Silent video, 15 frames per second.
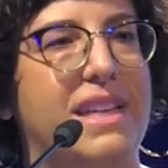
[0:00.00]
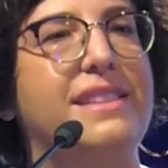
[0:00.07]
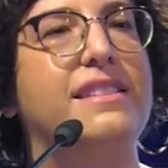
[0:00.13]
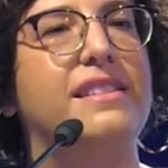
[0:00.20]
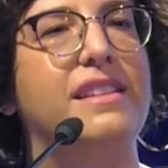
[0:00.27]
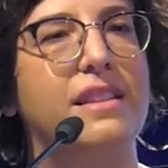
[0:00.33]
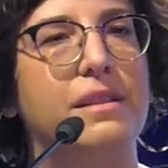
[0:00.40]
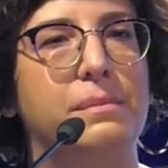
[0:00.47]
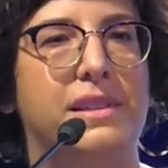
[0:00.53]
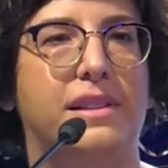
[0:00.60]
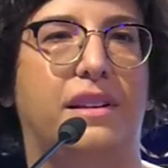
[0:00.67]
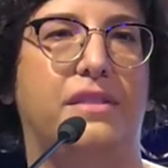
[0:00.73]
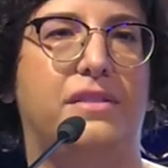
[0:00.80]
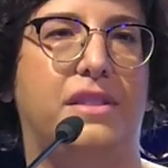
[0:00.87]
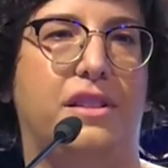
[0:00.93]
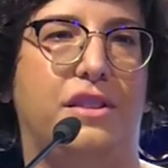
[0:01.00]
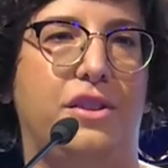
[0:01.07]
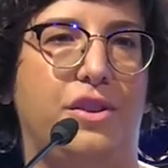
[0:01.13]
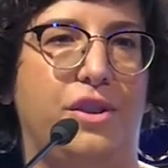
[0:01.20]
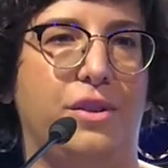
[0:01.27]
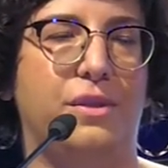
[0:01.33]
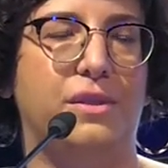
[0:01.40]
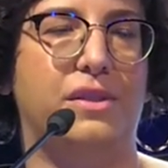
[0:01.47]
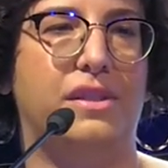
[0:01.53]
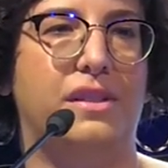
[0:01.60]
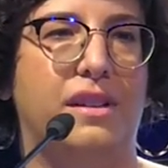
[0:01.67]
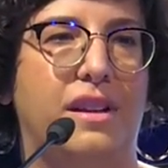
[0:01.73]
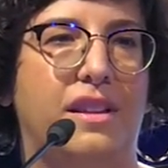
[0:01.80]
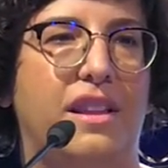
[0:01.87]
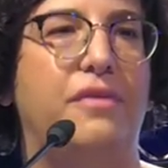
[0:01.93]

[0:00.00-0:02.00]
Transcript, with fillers: They see themselves in the news,